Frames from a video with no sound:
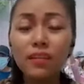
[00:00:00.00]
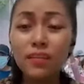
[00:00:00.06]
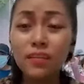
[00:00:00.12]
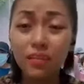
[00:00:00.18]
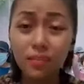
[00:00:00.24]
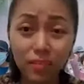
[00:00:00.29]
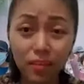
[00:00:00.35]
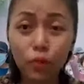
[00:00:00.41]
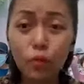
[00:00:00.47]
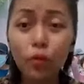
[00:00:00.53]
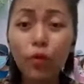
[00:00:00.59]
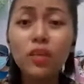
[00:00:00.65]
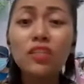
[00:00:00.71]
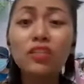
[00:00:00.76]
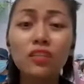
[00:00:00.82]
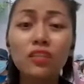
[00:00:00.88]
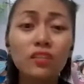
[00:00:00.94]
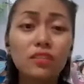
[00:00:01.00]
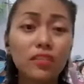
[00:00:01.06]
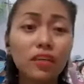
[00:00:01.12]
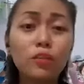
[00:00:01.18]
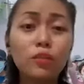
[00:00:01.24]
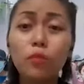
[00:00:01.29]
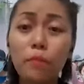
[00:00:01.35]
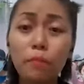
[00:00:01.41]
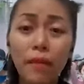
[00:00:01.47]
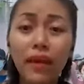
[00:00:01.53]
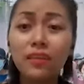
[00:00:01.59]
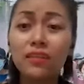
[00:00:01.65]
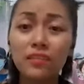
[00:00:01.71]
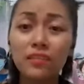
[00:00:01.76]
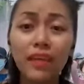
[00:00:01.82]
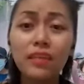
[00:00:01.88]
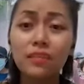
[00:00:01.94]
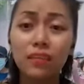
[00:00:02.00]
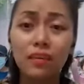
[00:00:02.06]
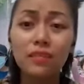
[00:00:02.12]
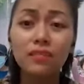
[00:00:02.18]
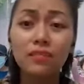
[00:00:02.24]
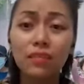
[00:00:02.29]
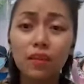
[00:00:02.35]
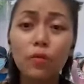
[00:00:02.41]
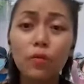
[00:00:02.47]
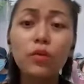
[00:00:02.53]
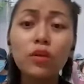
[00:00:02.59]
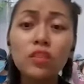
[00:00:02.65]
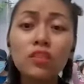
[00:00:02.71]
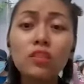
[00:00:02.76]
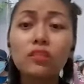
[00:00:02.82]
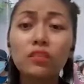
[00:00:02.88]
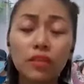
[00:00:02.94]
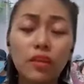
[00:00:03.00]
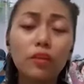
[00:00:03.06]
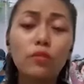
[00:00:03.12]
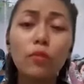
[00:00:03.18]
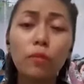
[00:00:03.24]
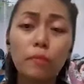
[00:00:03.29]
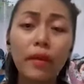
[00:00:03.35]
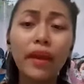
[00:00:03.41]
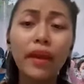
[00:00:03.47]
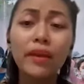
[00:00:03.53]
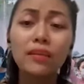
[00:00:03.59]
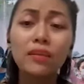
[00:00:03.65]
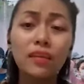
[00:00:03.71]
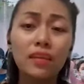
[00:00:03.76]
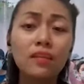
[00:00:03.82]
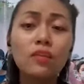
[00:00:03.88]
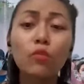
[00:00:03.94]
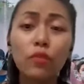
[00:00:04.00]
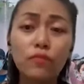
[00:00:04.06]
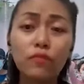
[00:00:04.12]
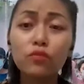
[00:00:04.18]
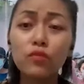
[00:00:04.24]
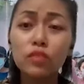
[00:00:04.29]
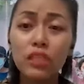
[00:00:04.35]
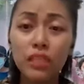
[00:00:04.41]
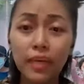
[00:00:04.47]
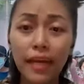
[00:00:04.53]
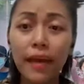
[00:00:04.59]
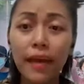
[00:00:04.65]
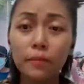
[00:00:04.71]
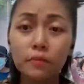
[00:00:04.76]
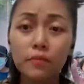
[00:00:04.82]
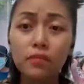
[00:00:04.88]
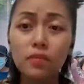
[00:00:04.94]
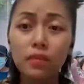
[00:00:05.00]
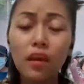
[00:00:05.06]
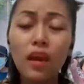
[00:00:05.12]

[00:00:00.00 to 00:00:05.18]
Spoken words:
The Rohingya still remain stateless. The Rohingya still remain in the refugee camps.